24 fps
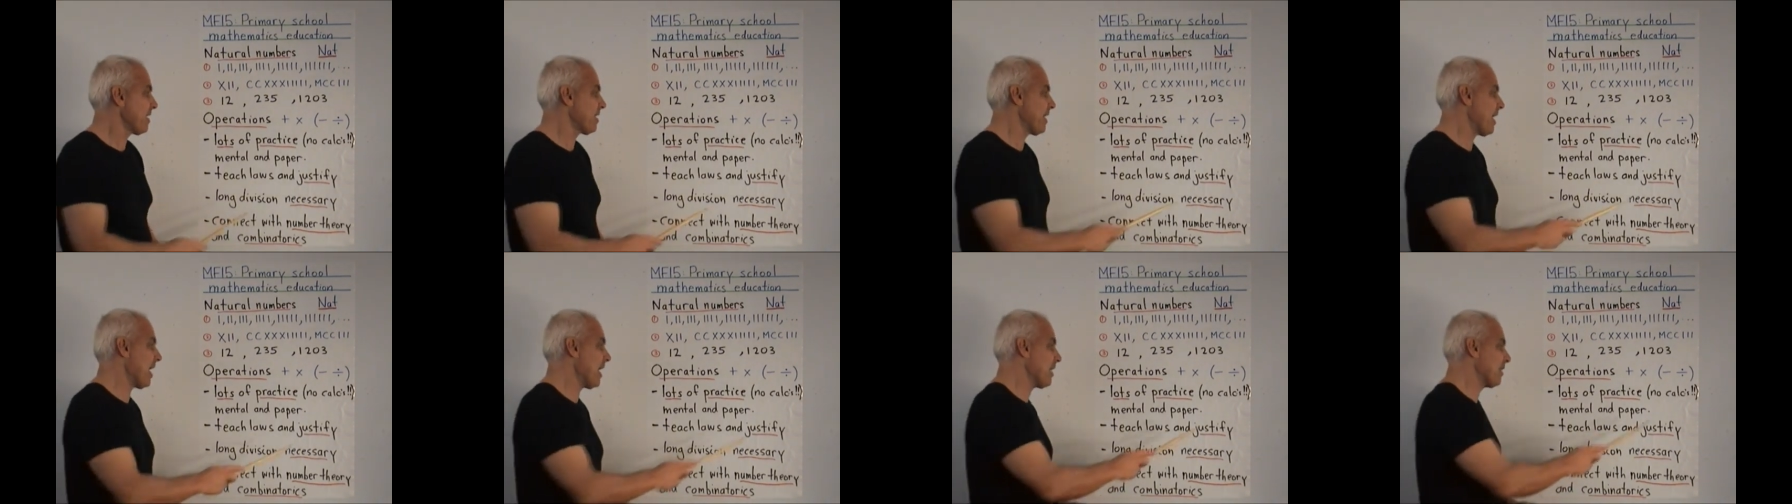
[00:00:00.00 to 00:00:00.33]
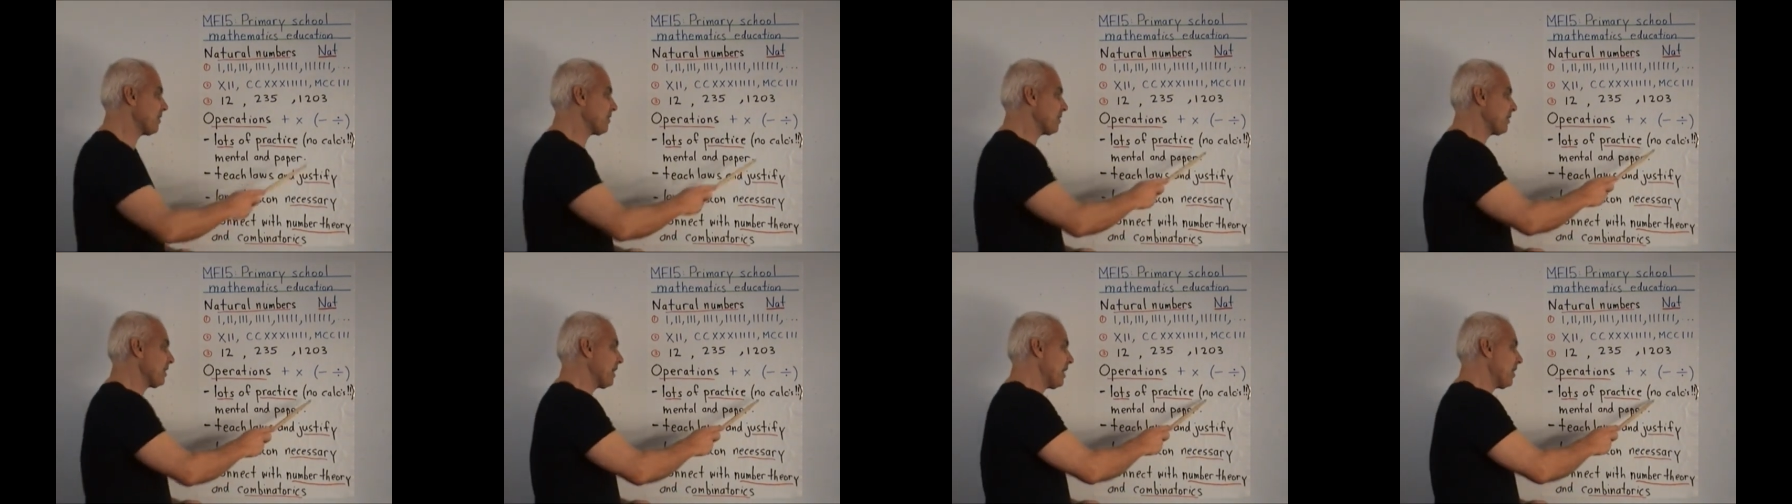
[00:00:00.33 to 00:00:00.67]

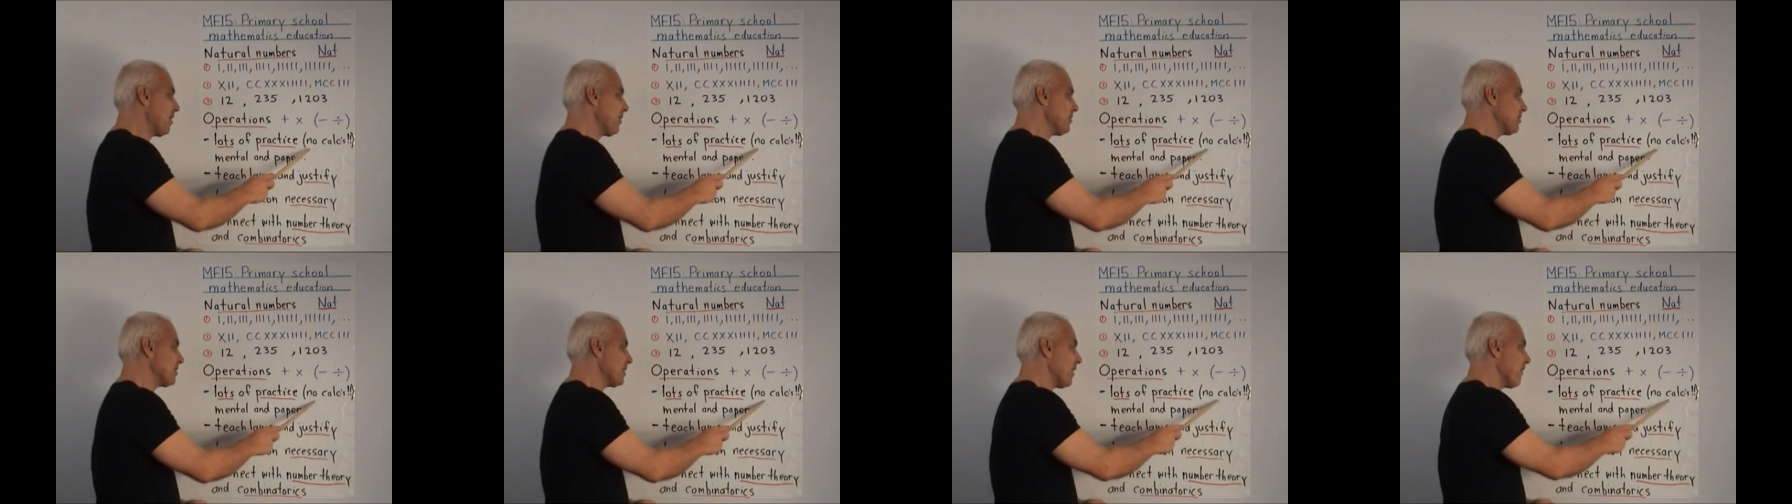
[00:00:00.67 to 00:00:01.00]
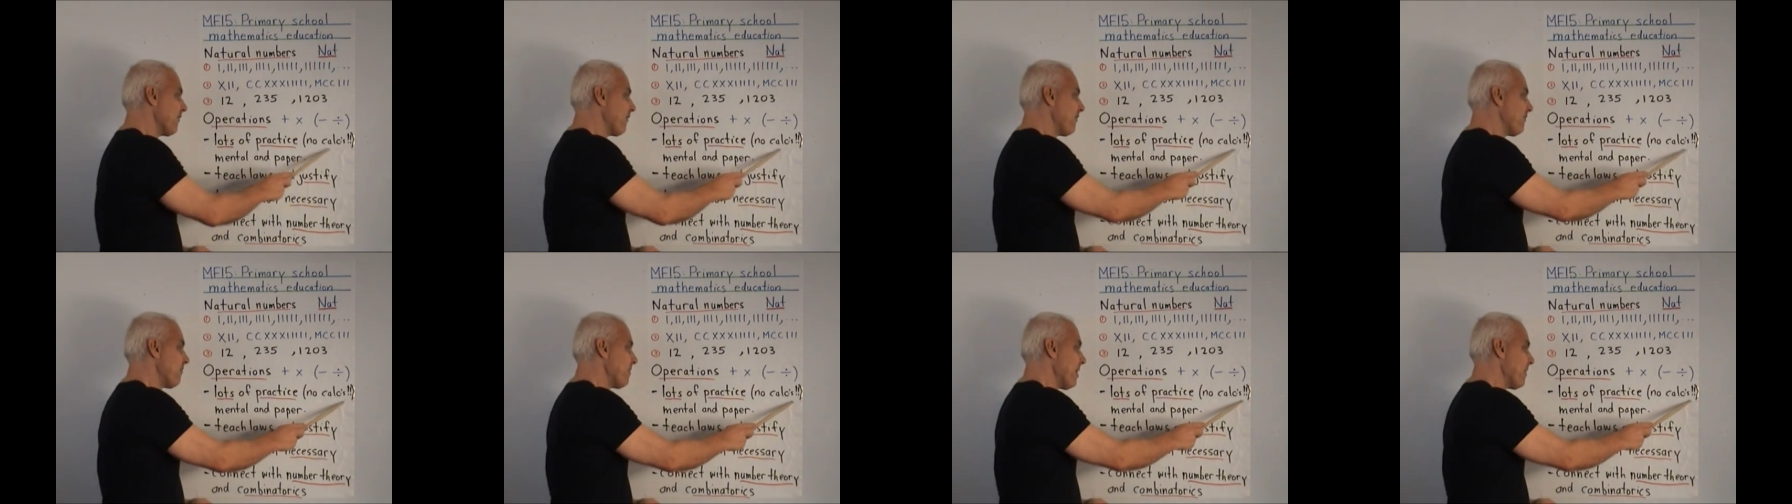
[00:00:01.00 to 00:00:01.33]
Calculators,
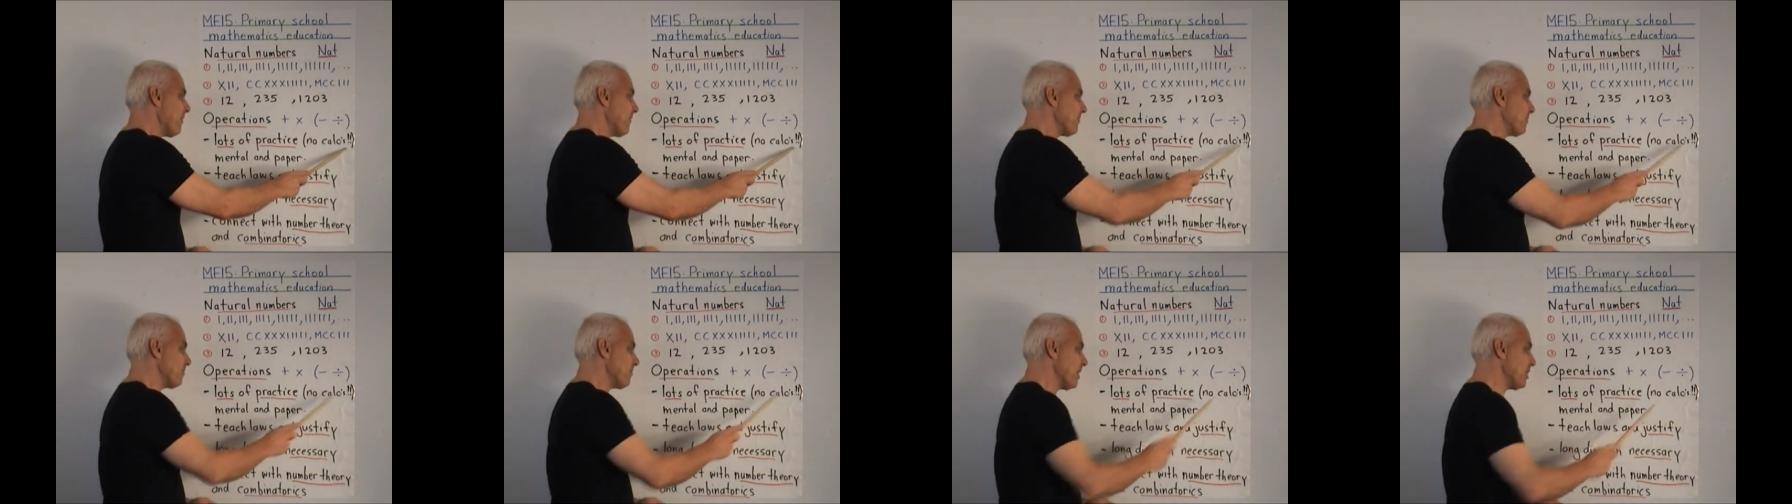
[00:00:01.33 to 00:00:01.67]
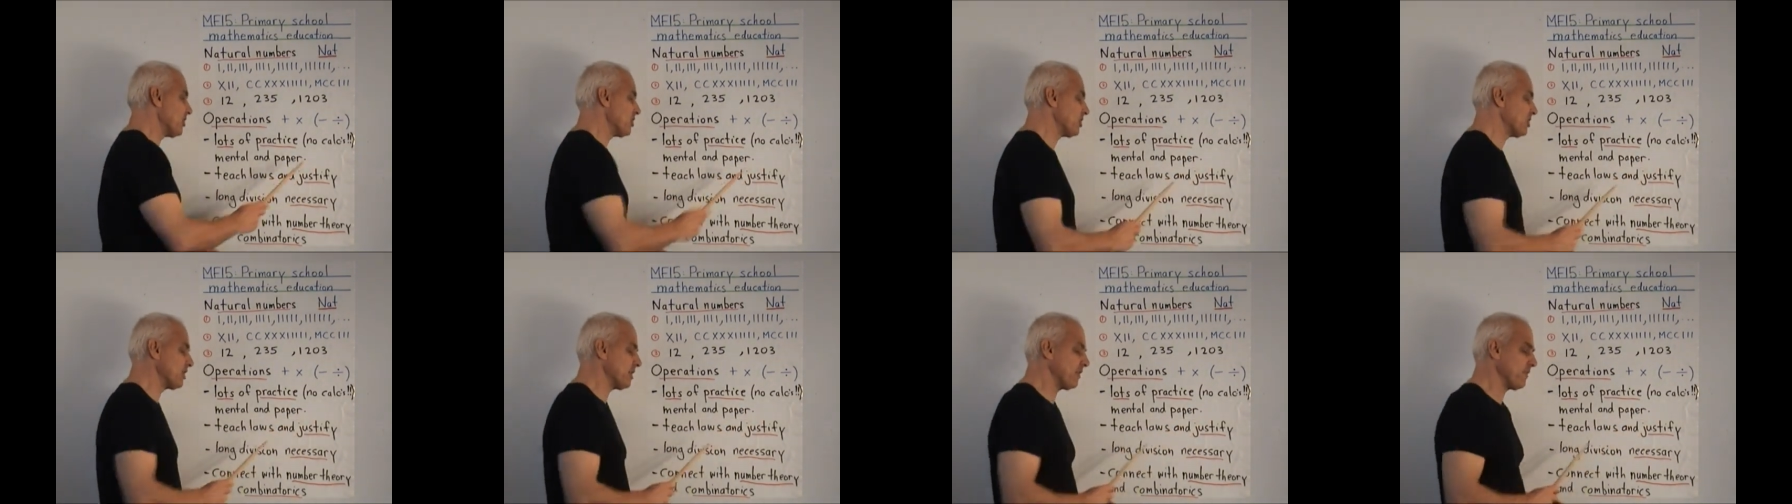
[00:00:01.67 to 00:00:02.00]
I've
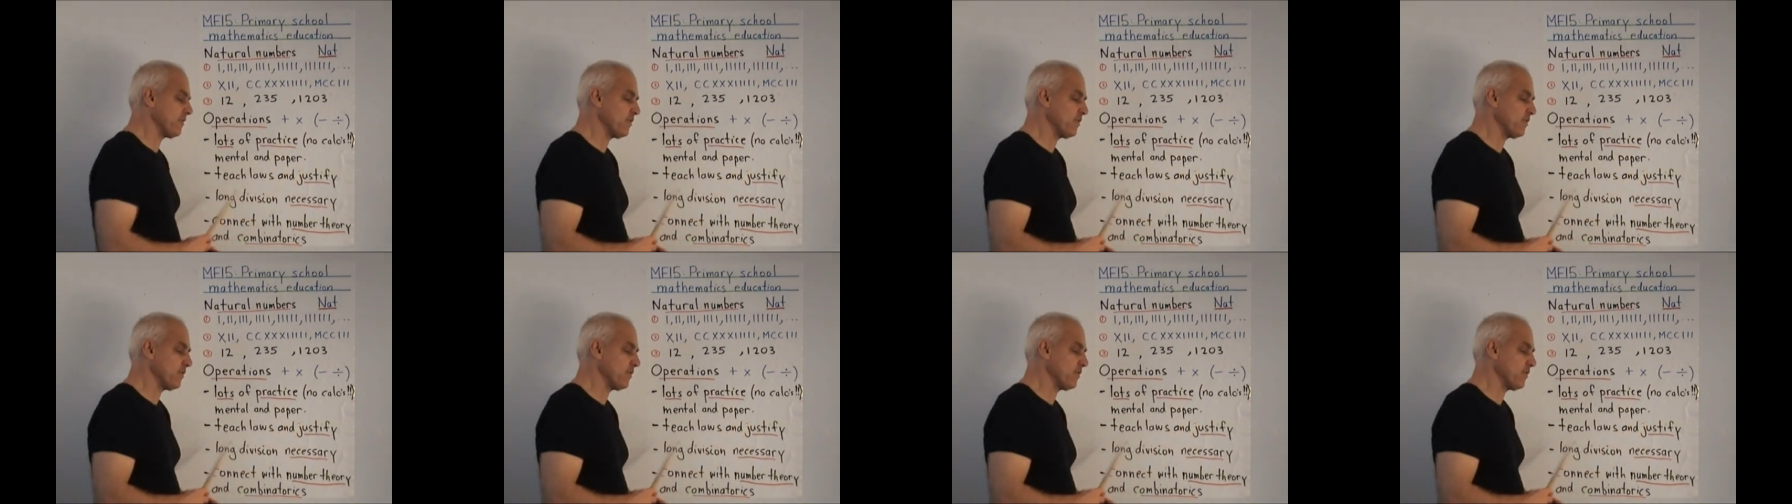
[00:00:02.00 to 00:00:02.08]
mentioned